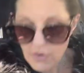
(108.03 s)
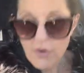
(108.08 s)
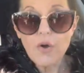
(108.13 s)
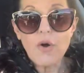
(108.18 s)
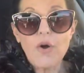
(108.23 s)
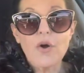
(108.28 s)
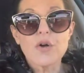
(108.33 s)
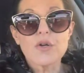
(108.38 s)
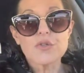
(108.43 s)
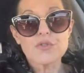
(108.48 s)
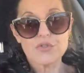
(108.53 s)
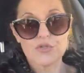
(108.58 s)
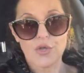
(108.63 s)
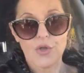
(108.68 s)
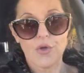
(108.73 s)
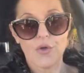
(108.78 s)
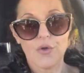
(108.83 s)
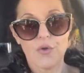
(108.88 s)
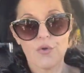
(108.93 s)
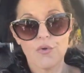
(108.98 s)

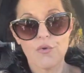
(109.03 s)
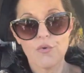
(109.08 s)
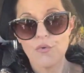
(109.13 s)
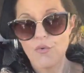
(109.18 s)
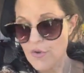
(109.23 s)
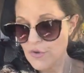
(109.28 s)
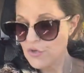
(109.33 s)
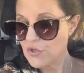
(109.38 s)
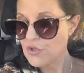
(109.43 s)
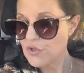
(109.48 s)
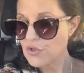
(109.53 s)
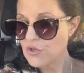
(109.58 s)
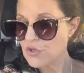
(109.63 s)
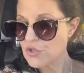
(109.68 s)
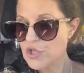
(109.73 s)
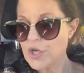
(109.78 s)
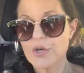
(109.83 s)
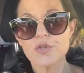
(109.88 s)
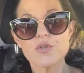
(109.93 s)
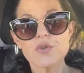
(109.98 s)
also
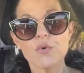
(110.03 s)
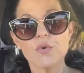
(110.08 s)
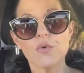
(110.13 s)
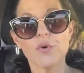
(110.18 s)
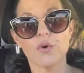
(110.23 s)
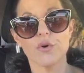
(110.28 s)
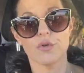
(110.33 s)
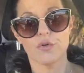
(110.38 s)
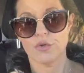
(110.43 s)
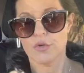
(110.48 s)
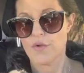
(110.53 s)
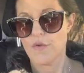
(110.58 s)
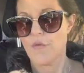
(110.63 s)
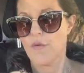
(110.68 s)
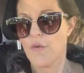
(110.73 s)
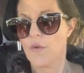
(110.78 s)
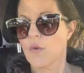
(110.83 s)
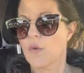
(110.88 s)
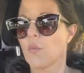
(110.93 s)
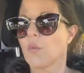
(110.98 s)
share a tool,
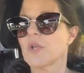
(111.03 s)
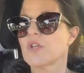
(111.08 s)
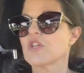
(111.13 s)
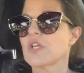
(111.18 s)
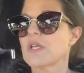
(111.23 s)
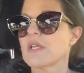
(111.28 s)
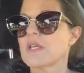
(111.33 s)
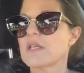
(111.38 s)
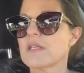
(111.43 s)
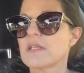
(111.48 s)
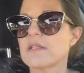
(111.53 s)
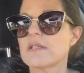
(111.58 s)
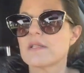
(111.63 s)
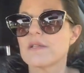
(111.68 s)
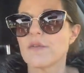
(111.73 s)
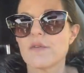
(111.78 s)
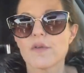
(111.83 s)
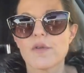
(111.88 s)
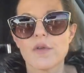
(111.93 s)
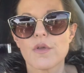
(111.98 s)
which is,
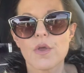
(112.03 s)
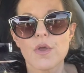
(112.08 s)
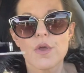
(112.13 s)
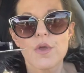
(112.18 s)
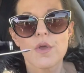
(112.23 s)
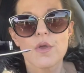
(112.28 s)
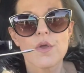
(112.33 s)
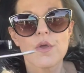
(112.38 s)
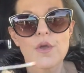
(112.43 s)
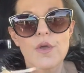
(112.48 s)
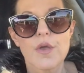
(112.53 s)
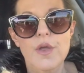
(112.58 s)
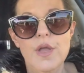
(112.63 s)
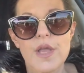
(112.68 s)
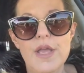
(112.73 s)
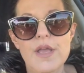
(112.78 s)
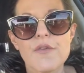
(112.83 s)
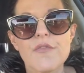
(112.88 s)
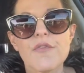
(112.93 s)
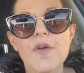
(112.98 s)

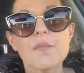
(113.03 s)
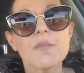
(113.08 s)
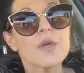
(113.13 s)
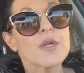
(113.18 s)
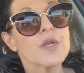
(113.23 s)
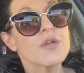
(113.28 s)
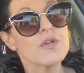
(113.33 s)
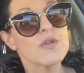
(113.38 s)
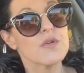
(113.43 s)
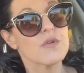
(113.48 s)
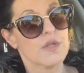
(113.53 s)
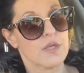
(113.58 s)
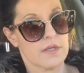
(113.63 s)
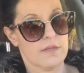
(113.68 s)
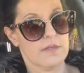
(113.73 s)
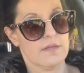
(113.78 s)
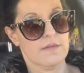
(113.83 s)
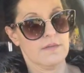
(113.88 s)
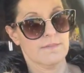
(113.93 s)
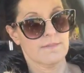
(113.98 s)
if I'm going to do
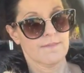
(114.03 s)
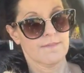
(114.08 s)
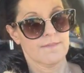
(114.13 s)
this,